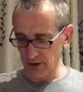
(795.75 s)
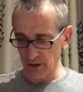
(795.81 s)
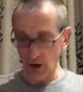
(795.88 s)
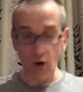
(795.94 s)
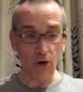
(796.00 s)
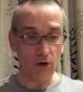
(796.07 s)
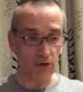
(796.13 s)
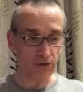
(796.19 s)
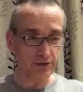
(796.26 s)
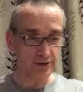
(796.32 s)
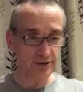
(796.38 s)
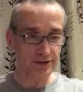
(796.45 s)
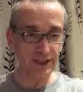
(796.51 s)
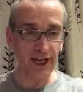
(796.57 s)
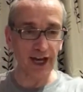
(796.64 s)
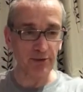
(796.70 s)
oh,
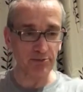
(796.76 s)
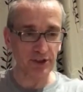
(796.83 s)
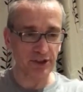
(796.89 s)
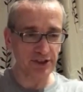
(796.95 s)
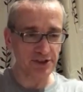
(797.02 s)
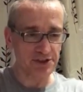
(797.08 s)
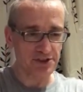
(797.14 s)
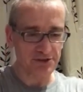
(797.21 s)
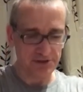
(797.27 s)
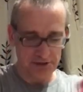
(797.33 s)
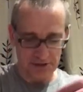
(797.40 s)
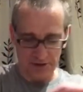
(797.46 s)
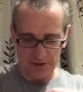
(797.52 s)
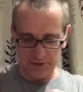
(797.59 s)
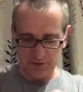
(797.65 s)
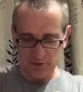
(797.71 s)
yeah, because
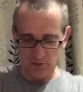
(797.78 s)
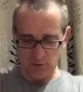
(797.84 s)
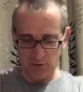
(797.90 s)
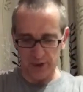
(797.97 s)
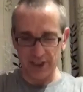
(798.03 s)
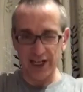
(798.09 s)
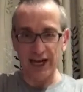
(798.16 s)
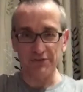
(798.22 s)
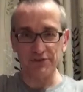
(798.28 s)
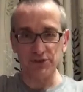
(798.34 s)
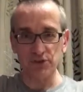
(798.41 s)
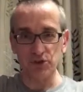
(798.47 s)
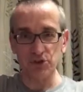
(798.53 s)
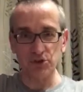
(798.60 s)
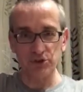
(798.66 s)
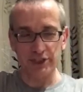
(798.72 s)
what you have to
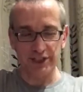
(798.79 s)
do